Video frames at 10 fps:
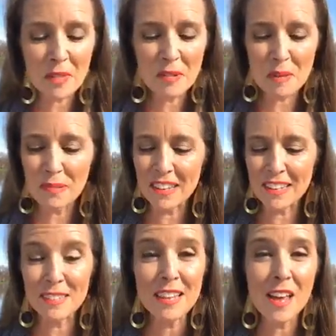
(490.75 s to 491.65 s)
the
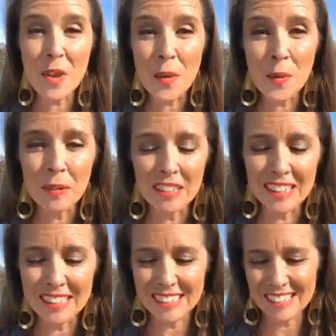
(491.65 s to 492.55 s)
replays. No
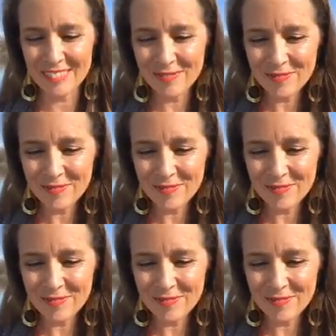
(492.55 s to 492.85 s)
worries.